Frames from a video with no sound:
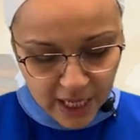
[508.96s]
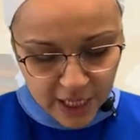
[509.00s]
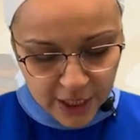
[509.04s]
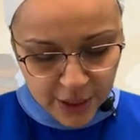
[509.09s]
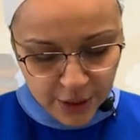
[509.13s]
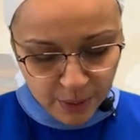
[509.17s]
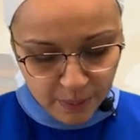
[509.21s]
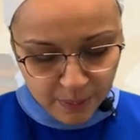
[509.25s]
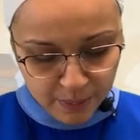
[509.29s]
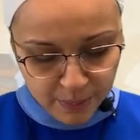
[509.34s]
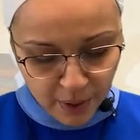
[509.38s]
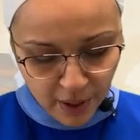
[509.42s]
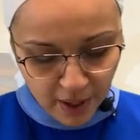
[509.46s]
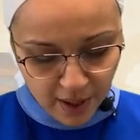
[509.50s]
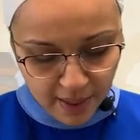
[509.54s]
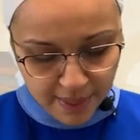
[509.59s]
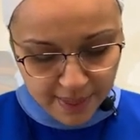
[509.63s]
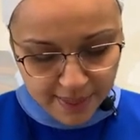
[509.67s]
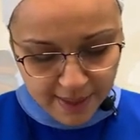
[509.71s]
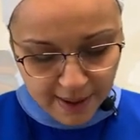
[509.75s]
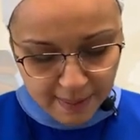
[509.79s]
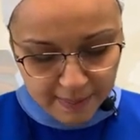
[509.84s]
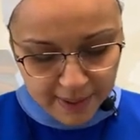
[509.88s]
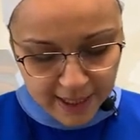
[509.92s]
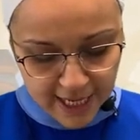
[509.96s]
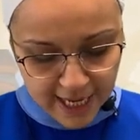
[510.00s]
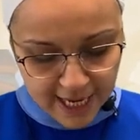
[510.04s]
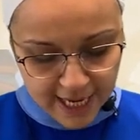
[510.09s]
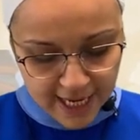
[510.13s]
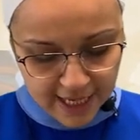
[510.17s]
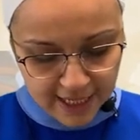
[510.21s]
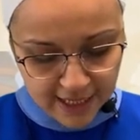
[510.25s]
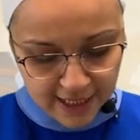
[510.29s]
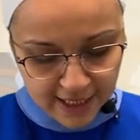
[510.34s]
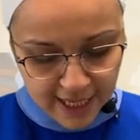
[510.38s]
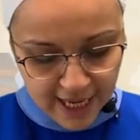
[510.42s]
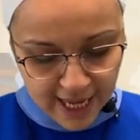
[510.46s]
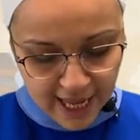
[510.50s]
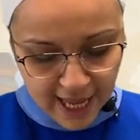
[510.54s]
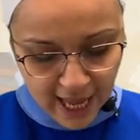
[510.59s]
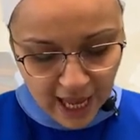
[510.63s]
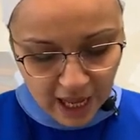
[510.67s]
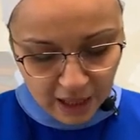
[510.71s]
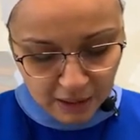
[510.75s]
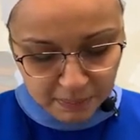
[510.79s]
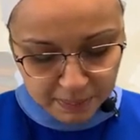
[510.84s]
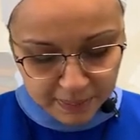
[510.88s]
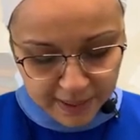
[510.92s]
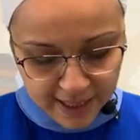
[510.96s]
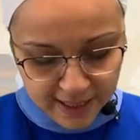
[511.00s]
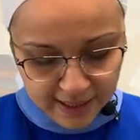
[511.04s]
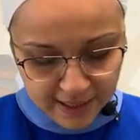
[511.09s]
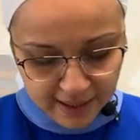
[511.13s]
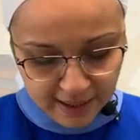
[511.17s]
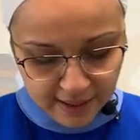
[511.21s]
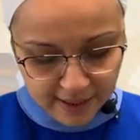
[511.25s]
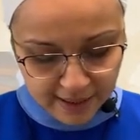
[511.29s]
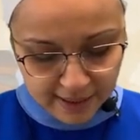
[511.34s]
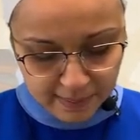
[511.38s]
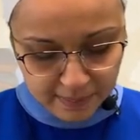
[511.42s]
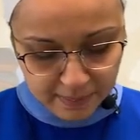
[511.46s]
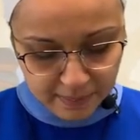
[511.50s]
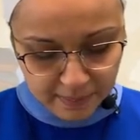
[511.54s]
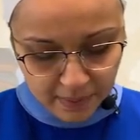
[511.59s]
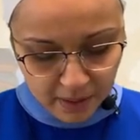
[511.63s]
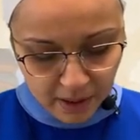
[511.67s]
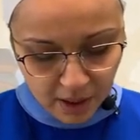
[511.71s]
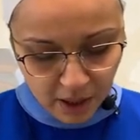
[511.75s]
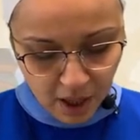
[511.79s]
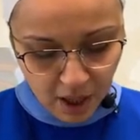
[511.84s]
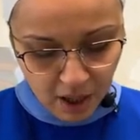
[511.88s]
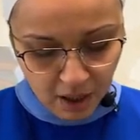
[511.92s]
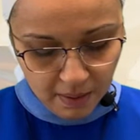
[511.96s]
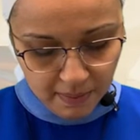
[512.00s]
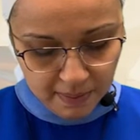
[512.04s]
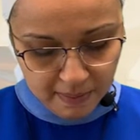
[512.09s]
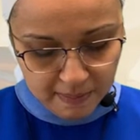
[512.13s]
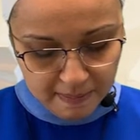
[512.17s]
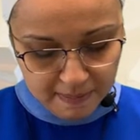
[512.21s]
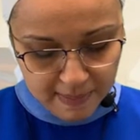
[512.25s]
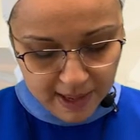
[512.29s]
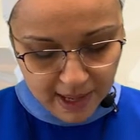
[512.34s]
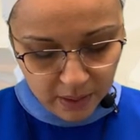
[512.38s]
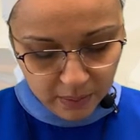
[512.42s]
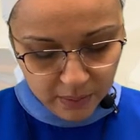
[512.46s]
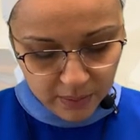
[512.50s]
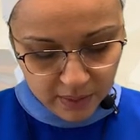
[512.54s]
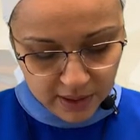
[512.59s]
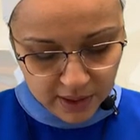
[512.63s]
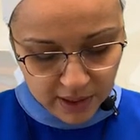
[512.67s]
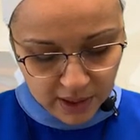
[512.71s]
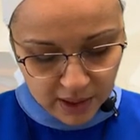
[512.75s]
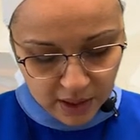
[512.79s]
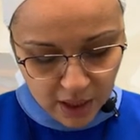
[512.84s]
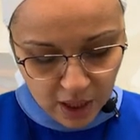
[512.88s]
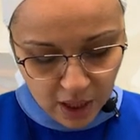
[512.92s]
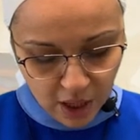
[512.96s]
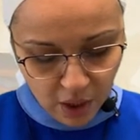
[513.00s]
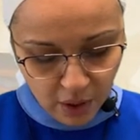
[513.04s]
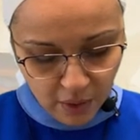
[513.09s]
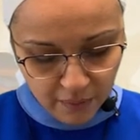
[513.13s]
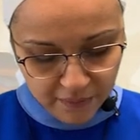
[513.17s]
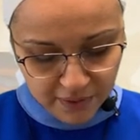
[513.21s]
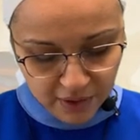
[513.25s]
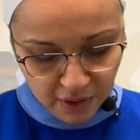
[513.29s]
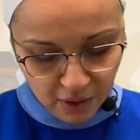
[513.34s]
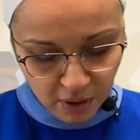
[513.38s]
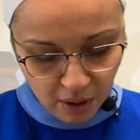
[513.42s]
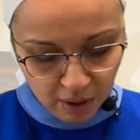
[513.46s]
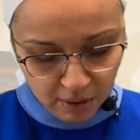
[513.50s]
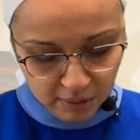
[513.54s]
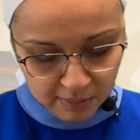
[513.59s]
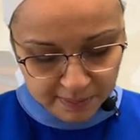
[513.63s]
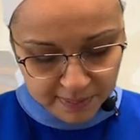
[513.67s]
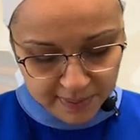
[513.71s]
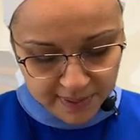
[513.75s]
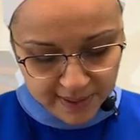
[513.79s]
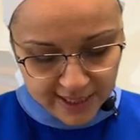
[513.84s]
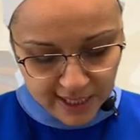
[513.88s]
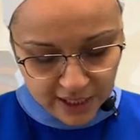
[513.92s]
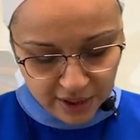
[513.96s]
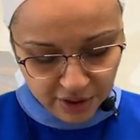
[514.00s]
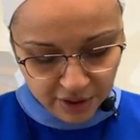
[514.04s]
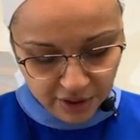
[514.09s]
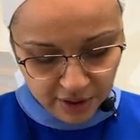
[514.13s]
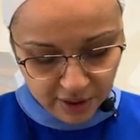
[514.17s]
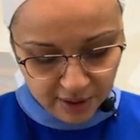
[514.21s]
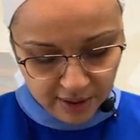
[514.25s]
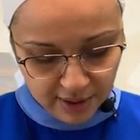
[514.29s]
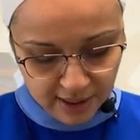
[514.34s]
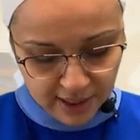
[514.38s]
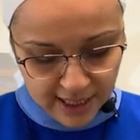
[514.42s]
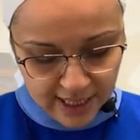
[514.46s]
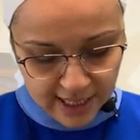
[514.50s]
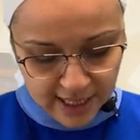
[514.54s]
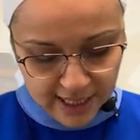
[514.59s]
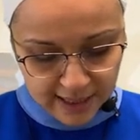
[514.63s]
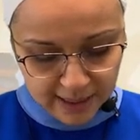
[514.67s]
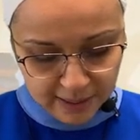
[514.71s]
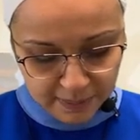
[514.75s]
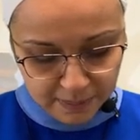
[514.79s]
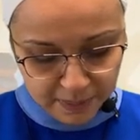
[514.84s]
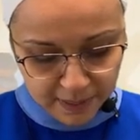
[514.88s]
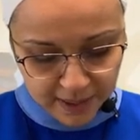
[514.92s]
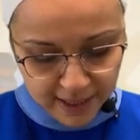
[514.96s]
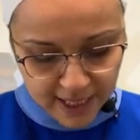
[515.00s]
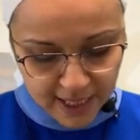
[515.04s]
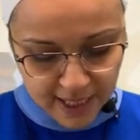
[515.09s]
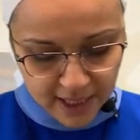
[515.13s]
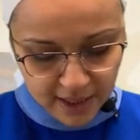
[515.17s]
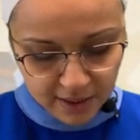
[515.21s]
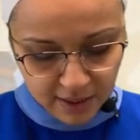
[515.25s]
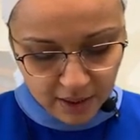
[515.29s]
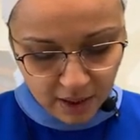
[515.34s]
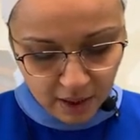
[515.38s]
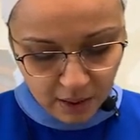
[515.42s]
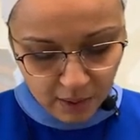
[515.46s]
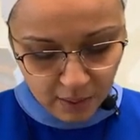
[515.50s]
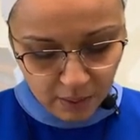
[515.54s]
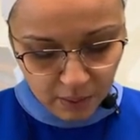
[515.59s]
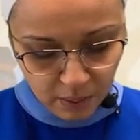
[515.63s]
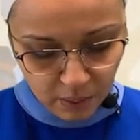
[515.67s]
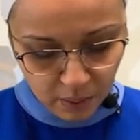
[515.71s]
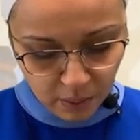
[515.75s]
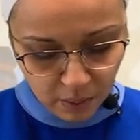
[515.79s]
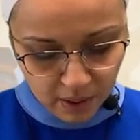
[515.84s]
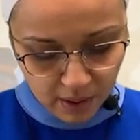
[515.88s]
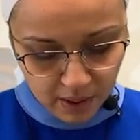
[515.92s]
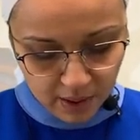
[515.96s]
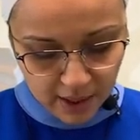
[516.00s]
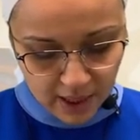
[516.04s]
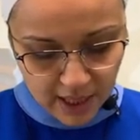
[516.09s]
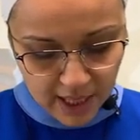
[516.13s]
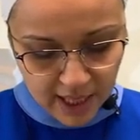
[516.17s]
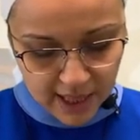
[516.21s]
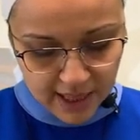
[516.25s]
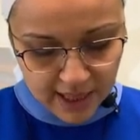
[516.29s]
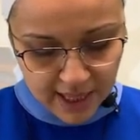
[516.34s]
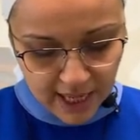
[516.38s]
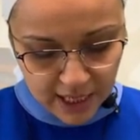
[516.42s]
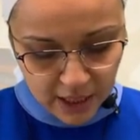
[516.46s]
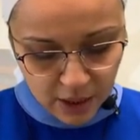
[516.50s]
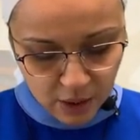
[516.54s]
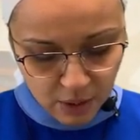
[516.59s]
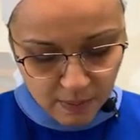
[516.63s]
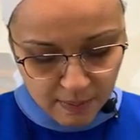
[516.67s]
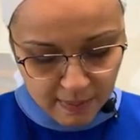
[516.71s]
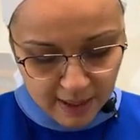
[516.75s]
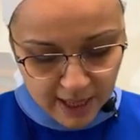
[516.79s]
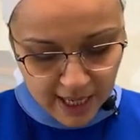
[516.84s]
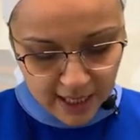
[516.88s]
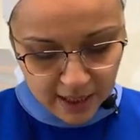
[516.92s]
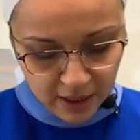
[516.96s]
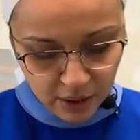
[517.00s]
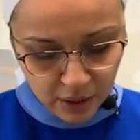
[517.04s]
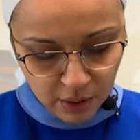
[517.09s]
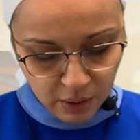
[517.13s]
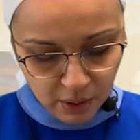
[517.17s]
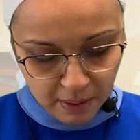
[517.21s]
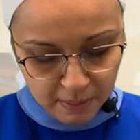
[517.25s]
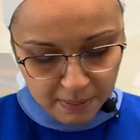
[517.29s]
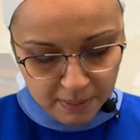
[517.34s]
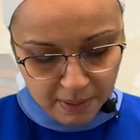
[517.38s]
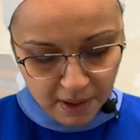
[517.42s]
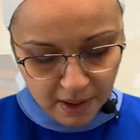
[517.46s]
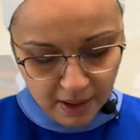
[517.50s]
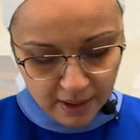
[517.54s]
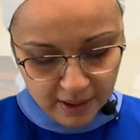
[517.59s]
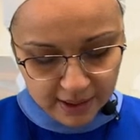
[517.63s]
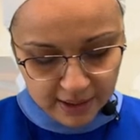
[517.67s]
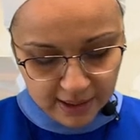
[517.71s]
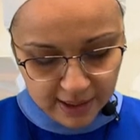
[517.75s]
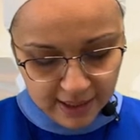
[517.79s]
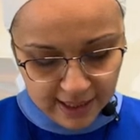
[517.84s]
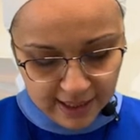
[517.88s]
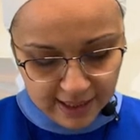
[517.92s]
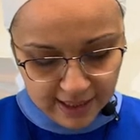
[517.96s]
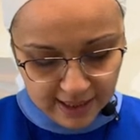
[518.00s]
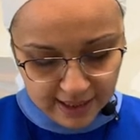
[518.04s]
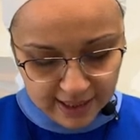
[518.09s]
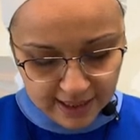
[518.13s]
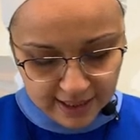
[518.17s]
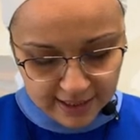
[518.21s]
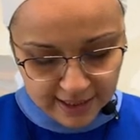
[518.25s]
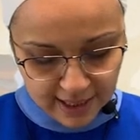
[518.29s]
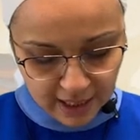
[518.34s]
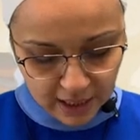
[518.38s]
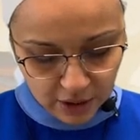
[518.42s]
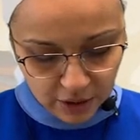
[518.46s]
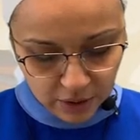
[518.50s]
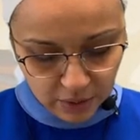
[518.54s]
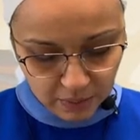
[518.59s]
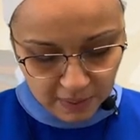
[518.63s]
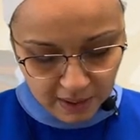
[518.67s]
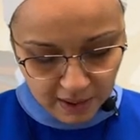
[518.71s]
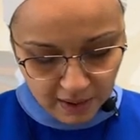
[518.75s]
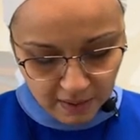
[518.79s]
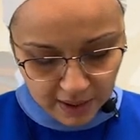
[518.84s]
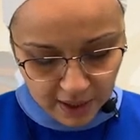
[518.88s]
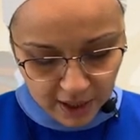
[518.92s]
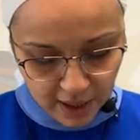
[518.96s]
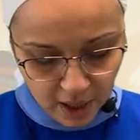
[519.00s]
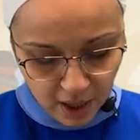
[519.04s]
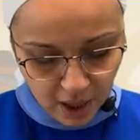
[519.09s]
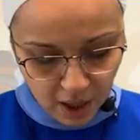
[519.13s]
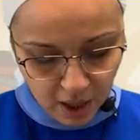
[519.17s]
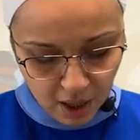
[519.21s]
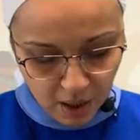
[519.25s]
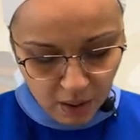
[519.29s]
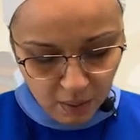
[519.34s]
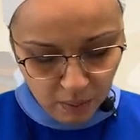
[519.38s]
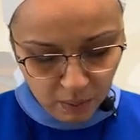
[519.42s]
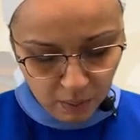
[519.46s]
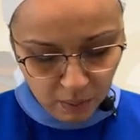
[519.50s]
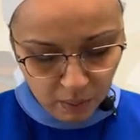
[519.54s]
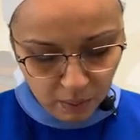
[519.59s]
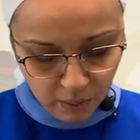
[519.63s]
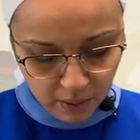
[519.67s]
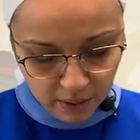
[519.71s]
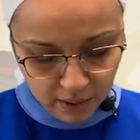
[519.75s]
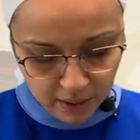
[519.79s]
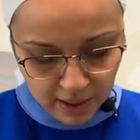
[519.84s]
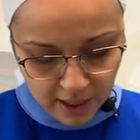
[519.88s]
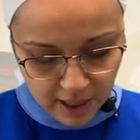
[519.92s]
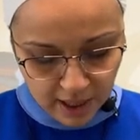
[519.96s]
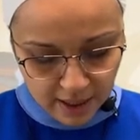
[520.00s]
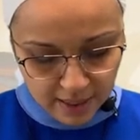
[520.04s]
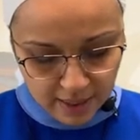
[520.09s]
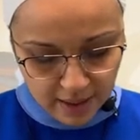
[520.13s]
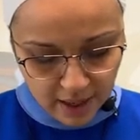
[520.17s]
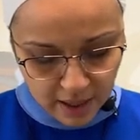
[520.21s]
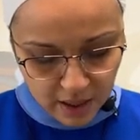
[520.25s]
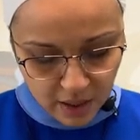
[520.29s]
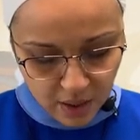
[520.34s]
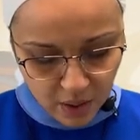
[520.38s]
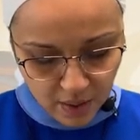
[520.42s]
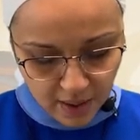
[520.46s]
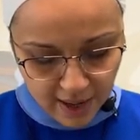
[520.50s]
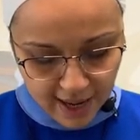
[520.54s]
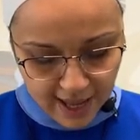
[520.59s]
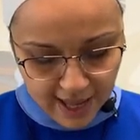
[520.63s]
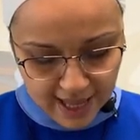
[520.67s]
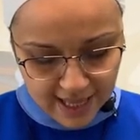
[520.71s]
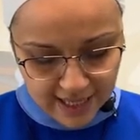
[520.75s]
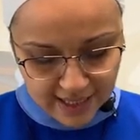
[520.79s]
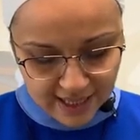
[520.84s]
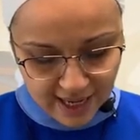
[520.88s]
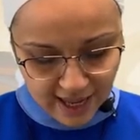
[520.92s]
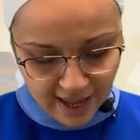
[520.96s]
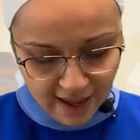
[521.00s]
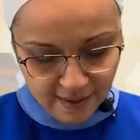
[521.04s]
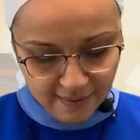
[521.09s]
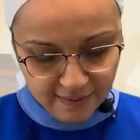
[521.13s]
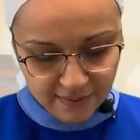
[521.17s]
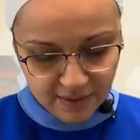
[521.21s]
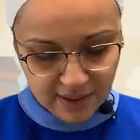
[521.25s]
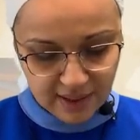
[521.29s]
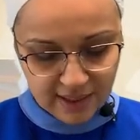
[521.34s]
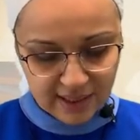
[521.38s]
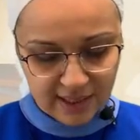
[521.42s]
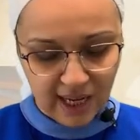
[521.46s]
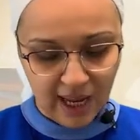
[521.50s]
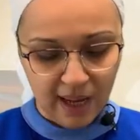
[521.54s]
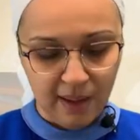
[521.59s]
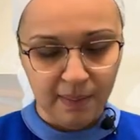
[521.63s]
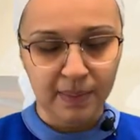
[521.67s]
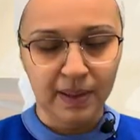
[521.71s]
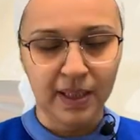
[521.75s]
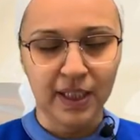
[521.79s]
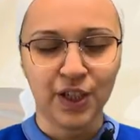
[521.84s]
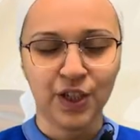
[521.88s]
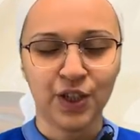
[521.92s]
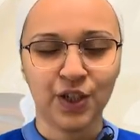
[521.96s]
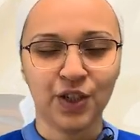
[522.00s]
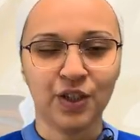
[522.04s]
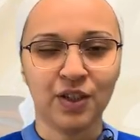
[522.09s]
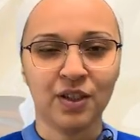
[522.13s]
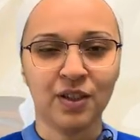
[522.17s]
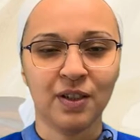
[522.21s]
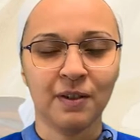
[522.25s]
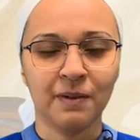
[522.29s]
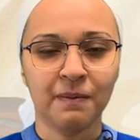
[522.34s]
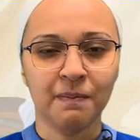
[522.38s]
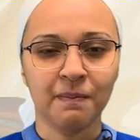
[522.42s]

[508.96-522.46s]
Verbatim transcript: You brought them in and planted them on the mountain of your own possession, the place, O Lord, that you made your abode, the sanctuary, O Lord, that your hands have established.